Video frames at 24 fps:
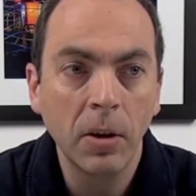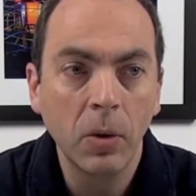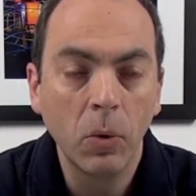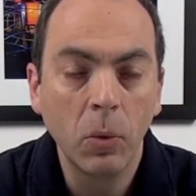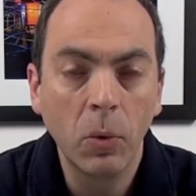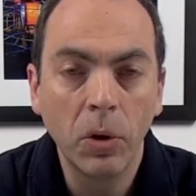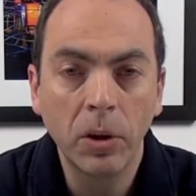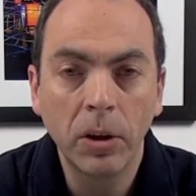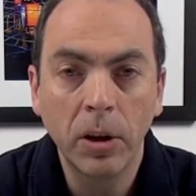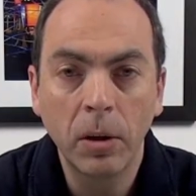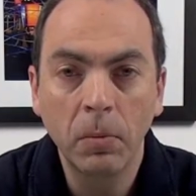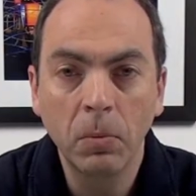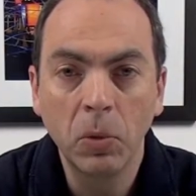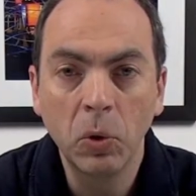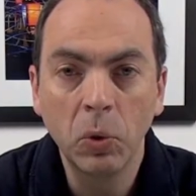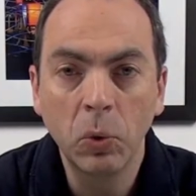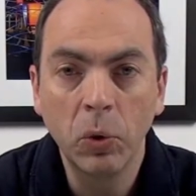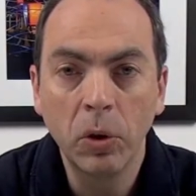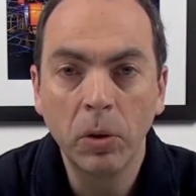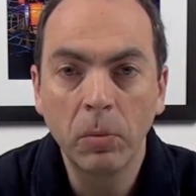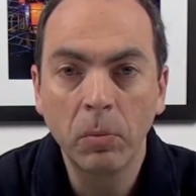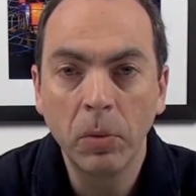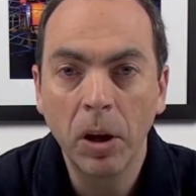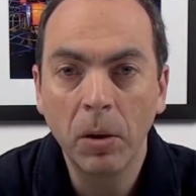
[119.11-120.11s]
when I'm
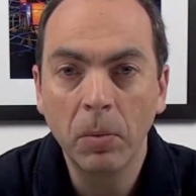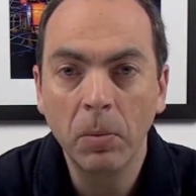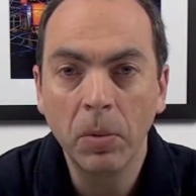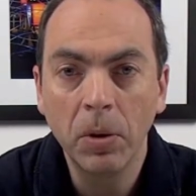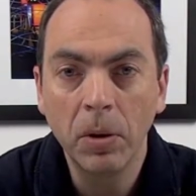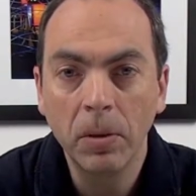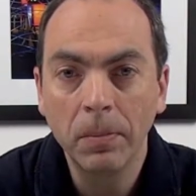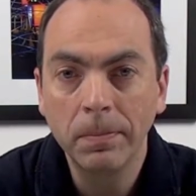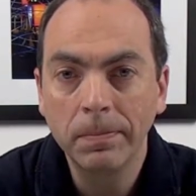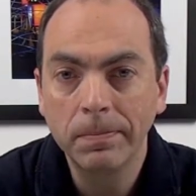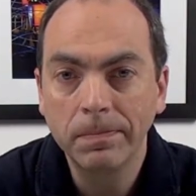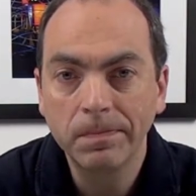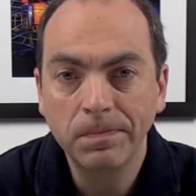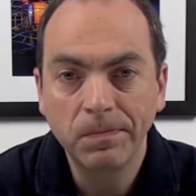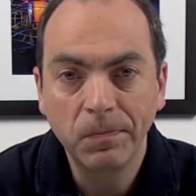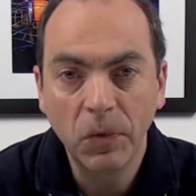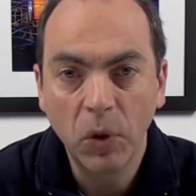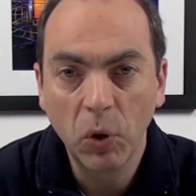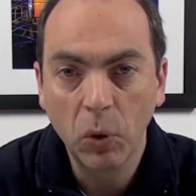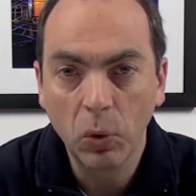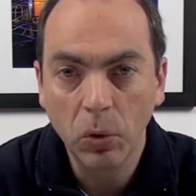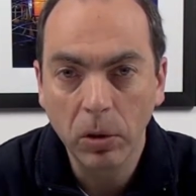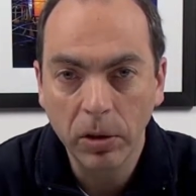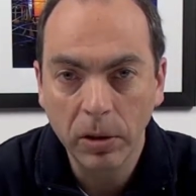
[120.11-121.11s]
doing maybe
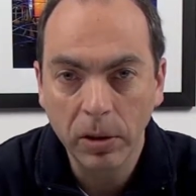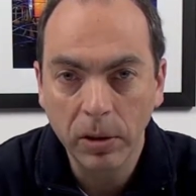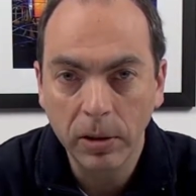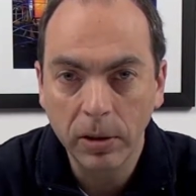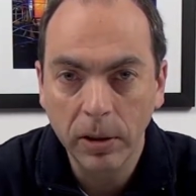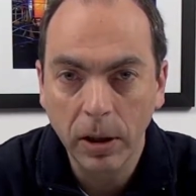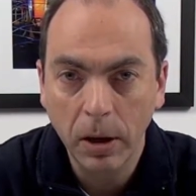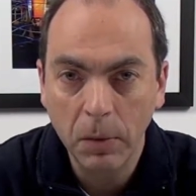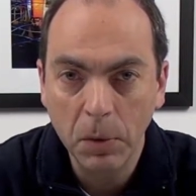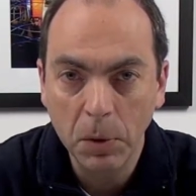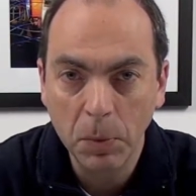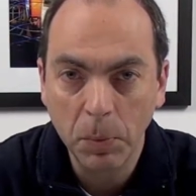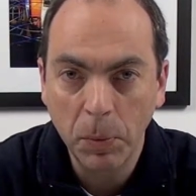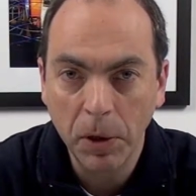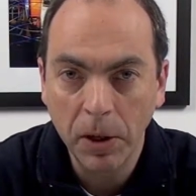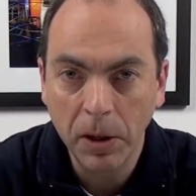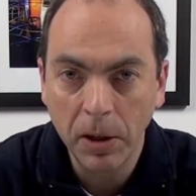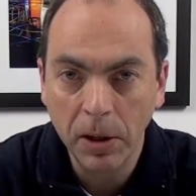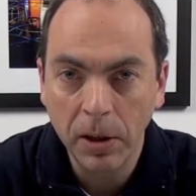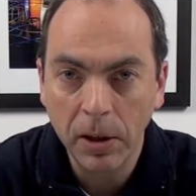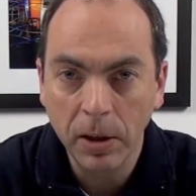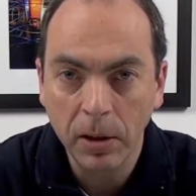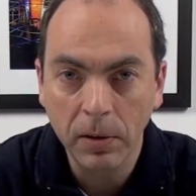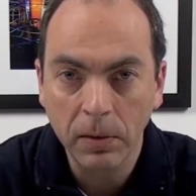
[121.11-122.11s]
2 or 3 times per
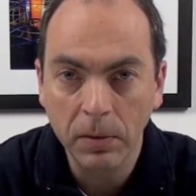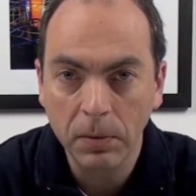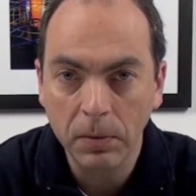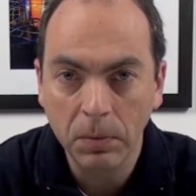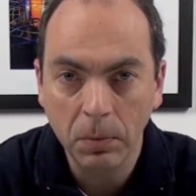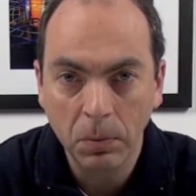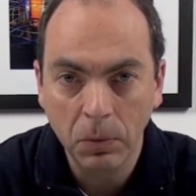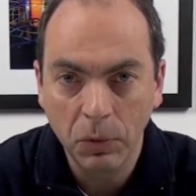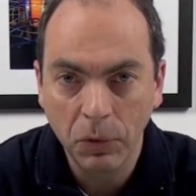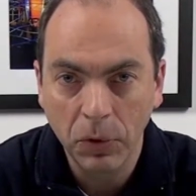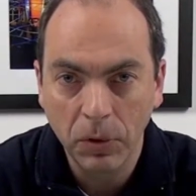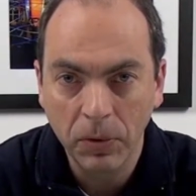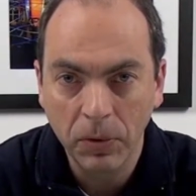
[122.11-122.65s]
year for